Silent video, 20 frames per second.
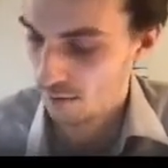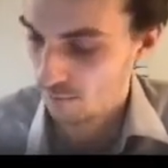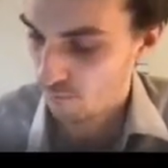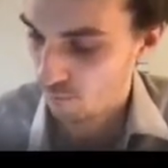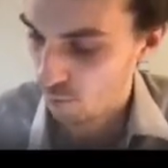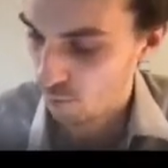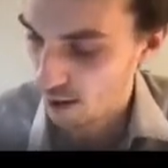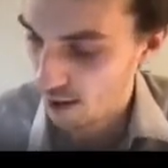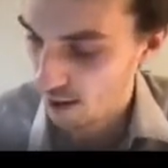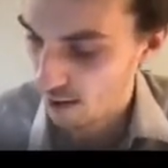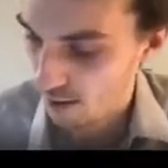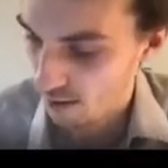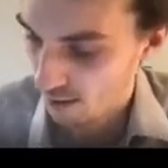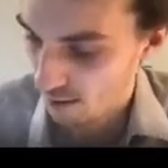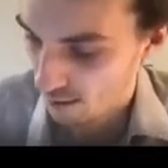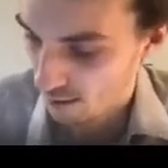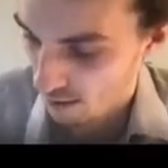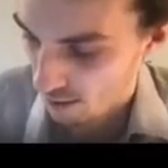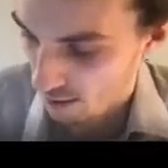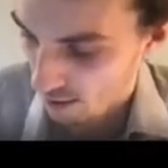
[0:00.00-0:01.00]
free,
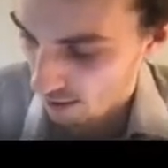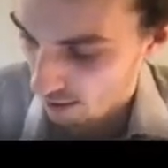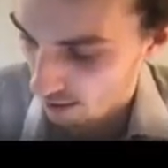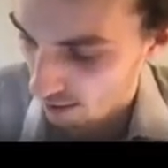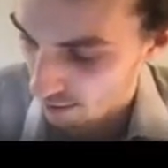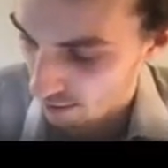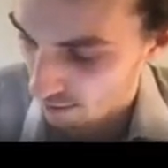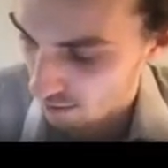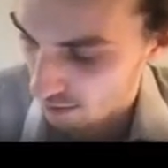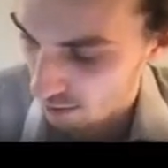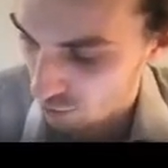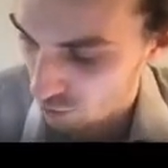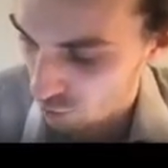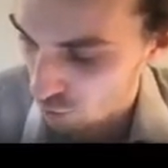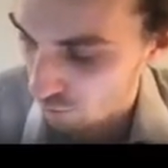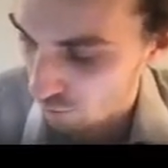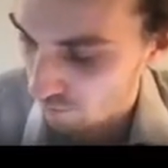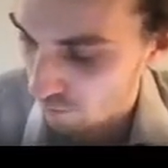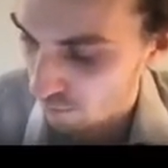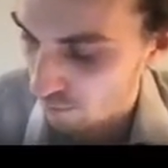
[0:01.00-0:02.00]
I guess, is
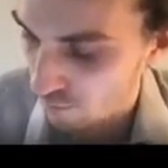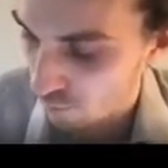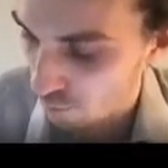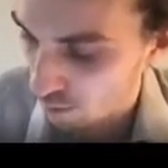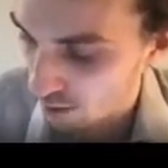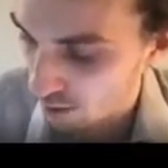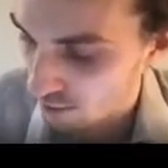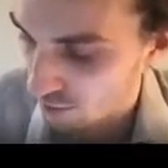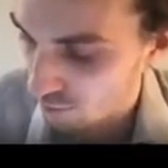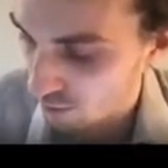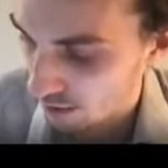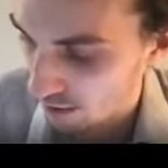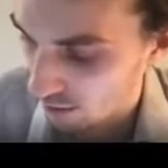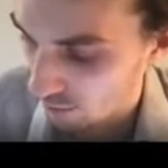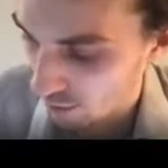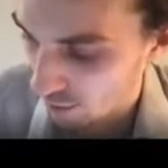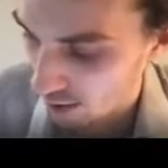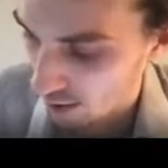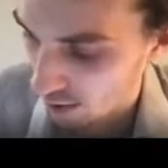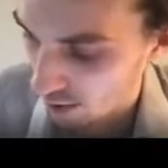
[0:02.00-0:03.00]
short for free strictly
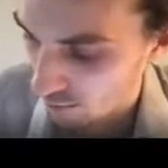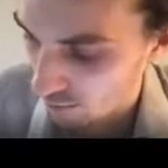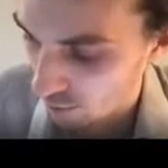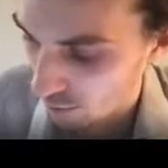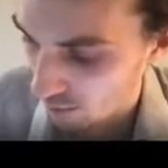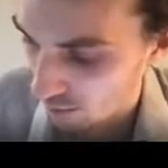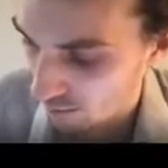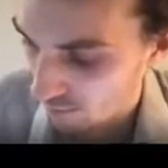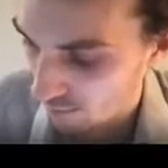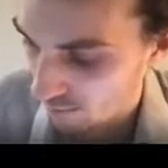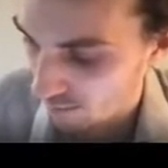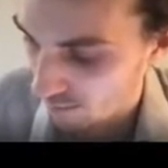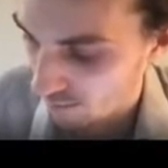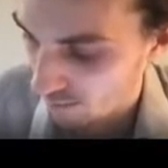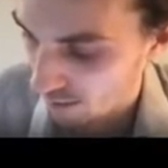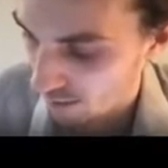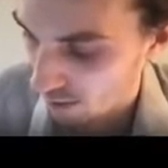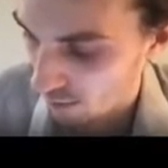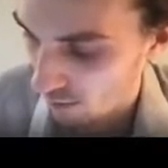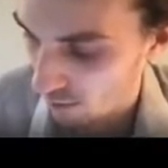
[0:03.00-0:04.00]
graded commutative
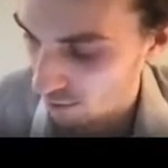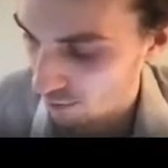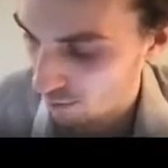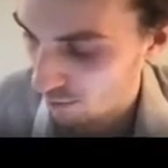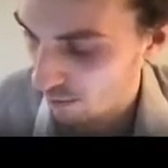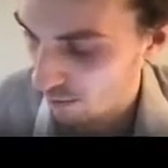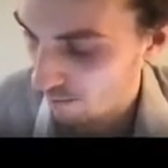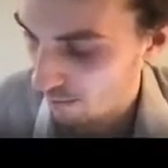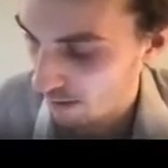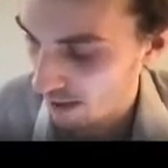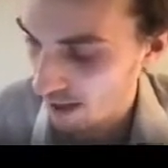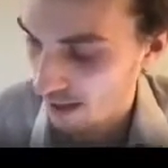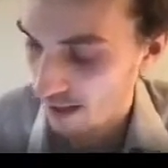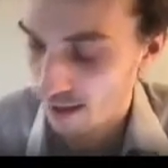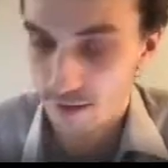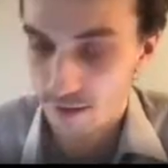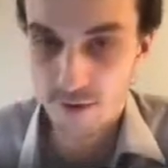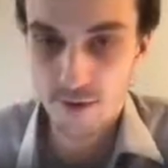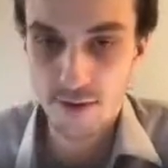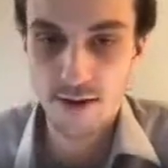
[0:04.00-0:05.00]
R algebra. And
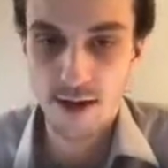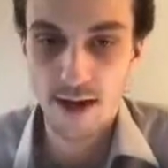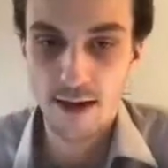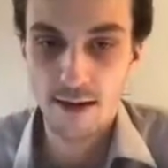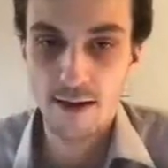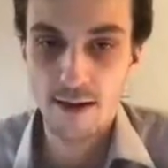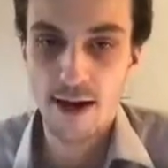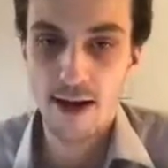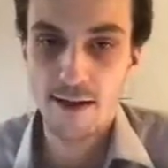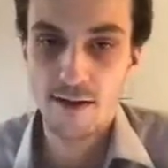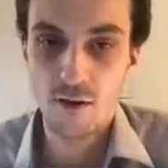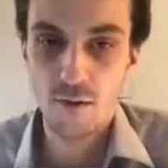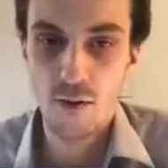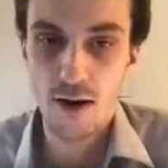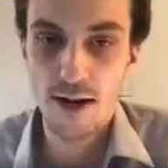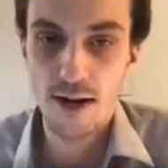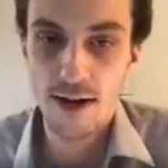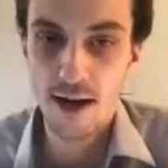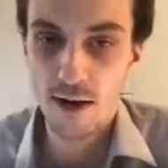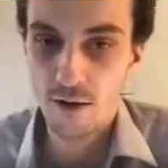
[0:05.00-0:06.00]
it's just saying that as a
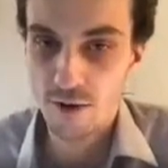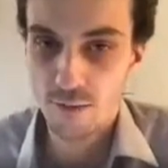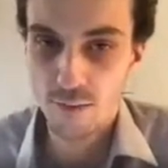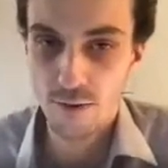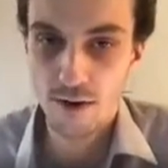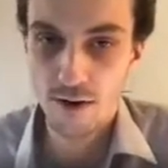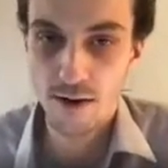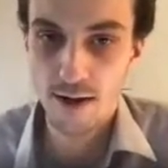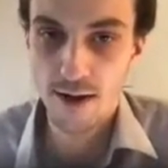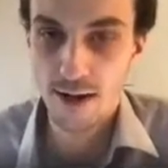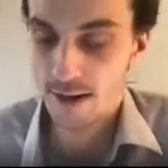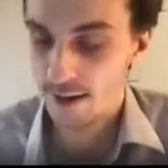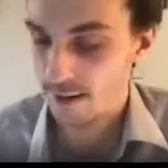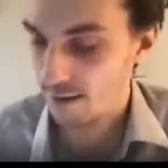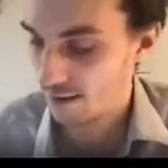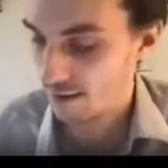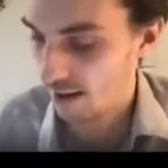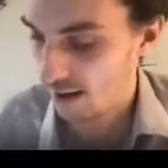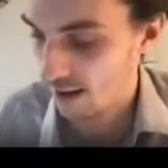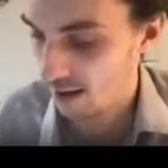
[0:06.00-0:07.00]
graded algebra, it
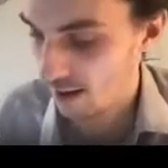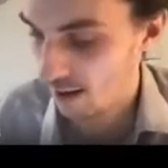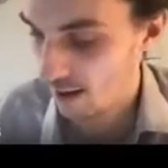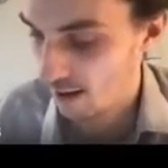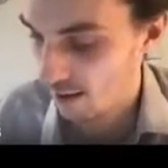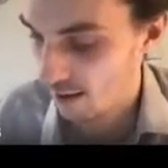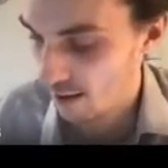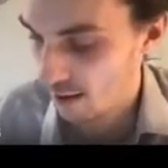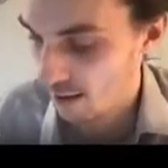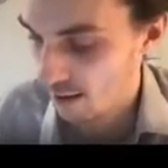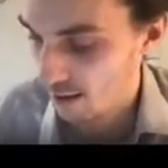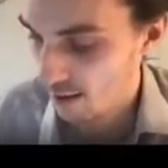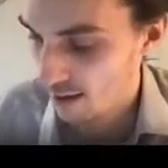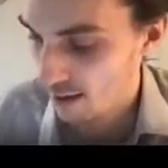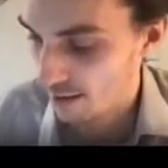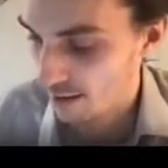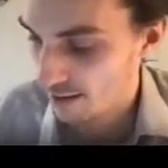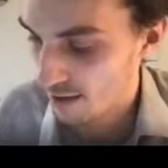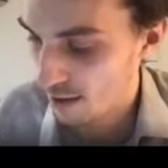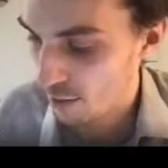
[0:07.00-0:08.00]
is a
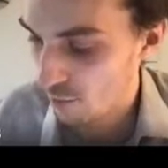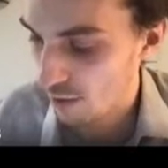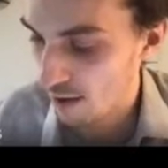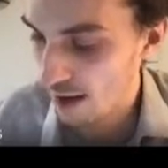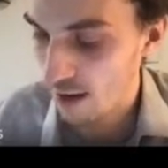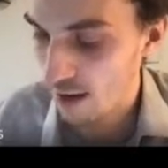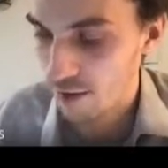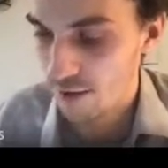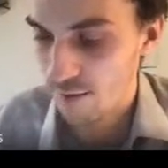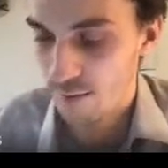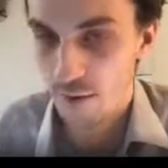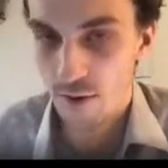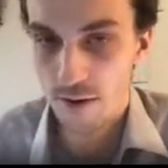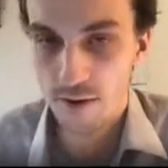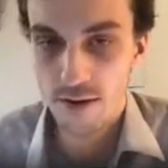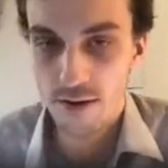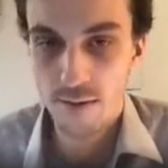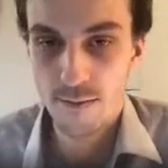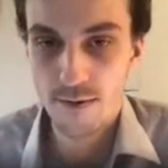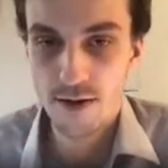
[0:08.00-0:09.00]
exterior algebra on
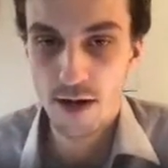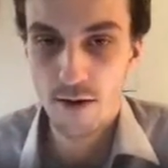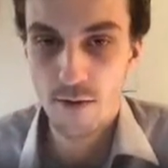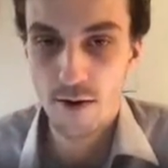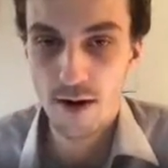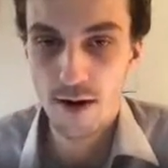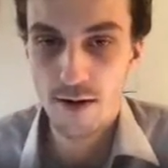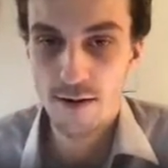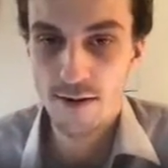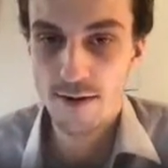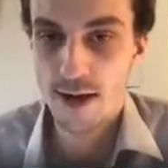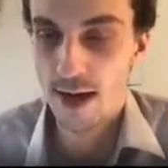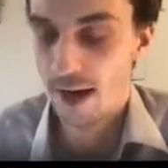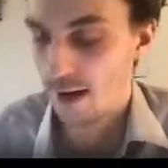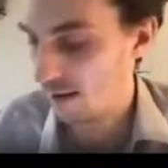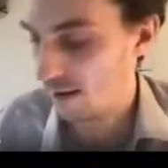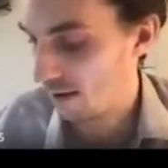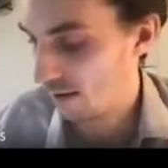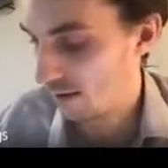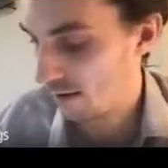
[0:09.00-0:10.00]
some generators
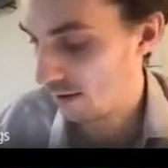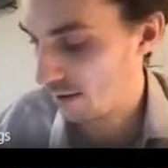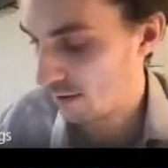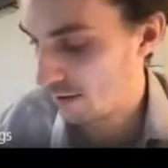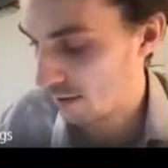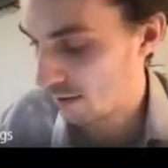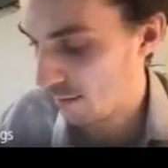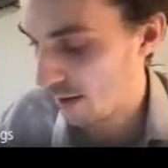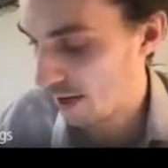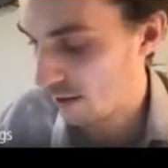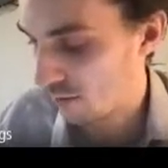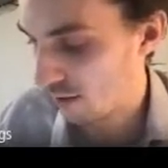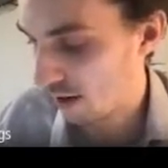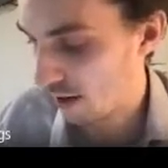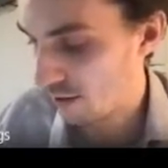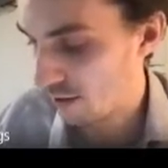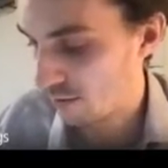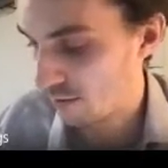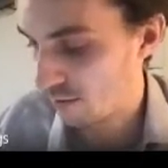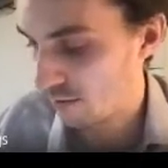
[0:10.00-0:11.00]
and a symmetric
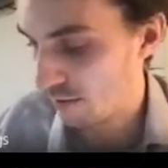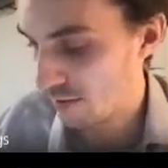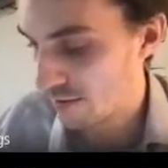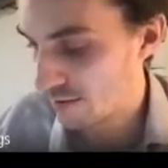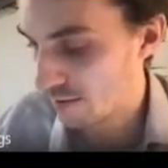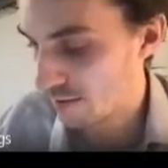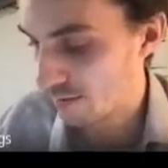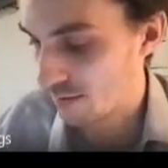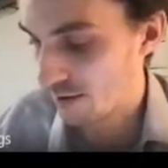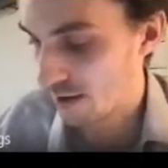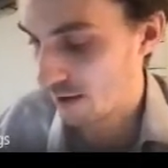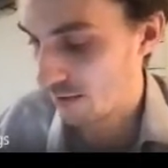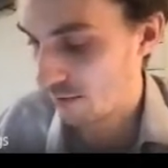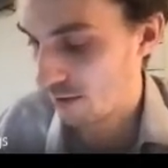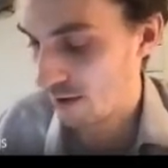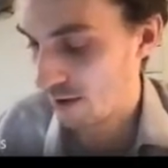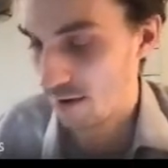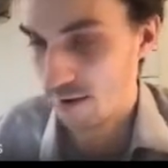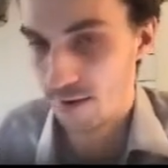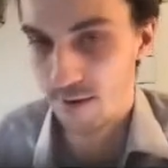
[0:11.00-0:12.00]
algebra on some
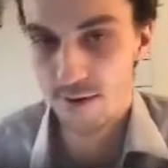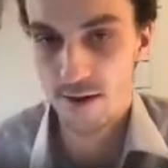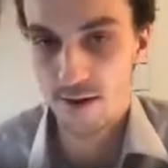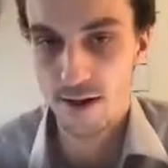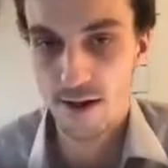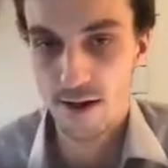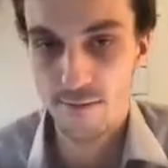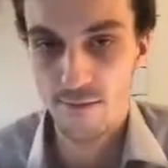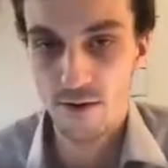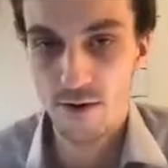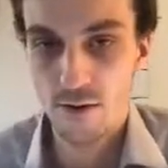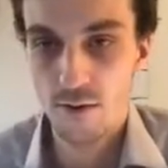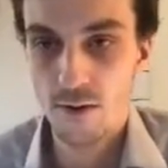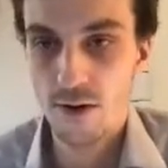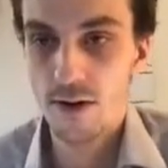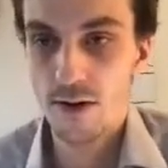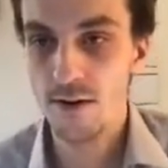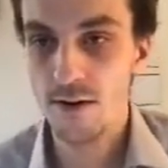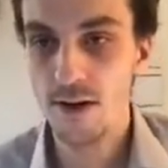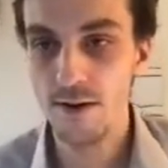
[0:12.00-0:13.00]
generators in even
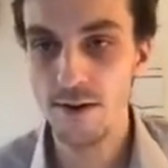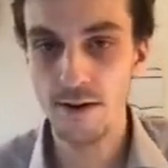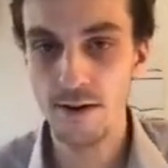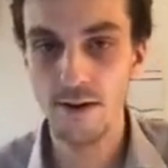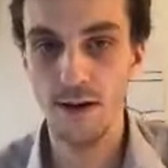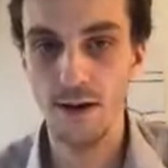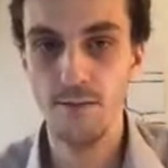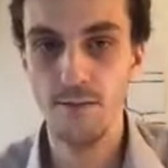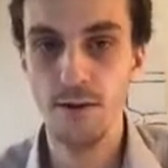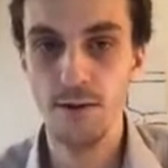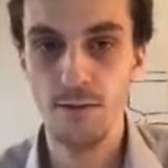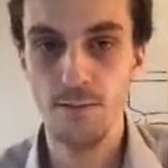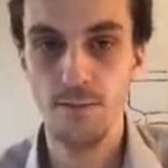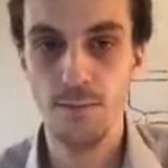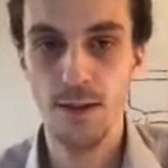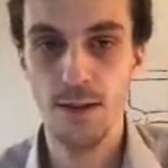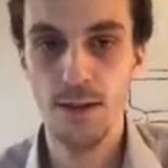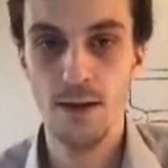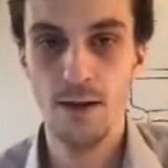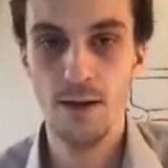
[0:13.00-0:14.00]
degree tensor together.
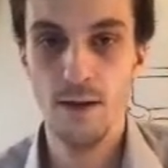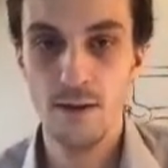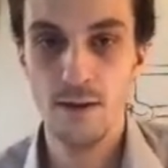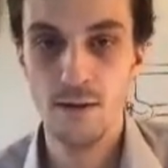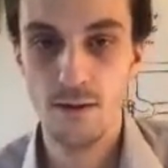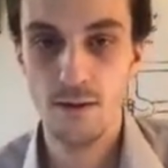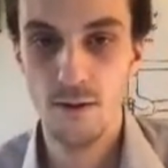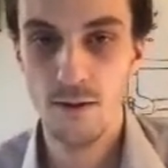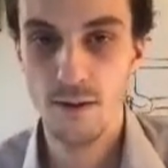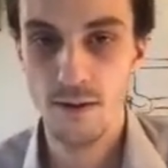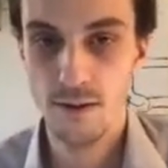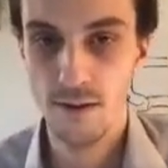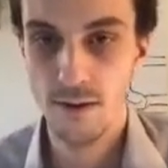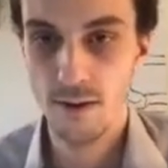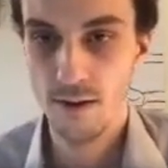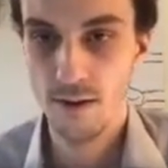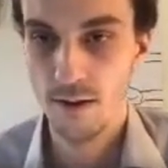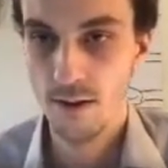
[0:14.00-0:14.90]
So it's